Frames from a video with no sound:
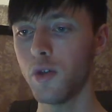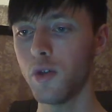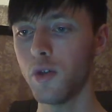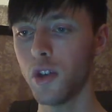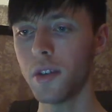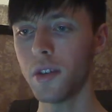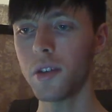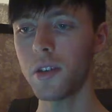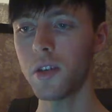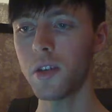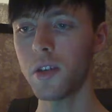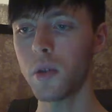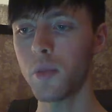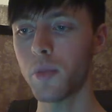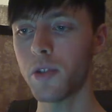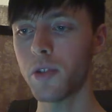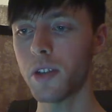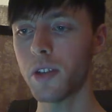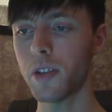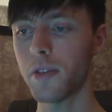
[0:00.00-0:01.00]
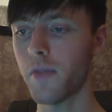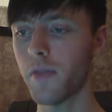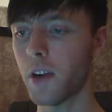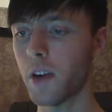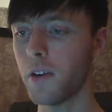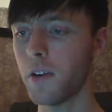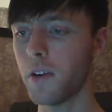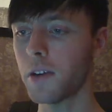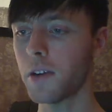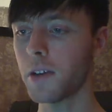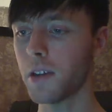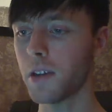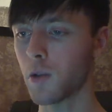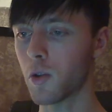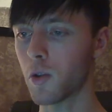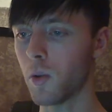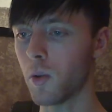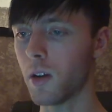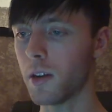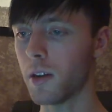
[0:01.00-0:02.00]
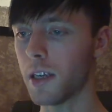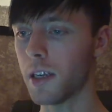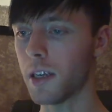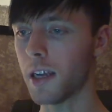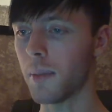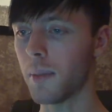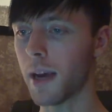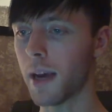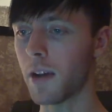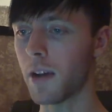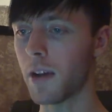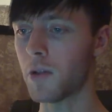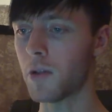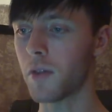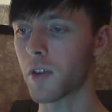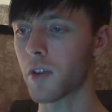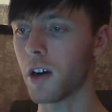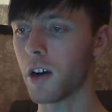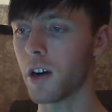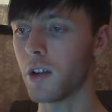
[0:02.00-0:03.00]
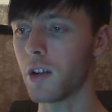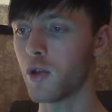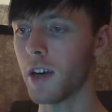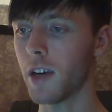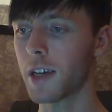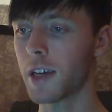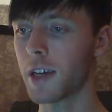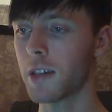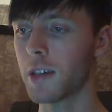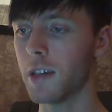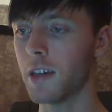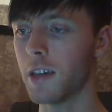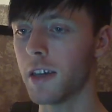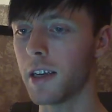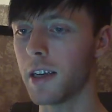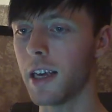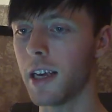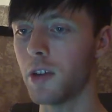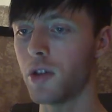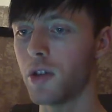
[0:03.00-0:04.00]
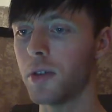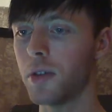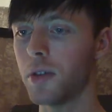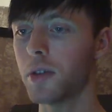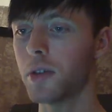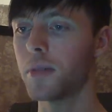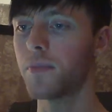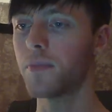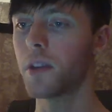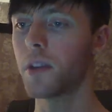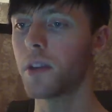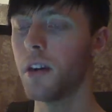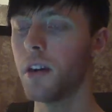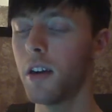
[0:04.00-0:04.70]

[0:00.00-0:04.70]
Justice represents fairness and equality in matters of contracts and litigations.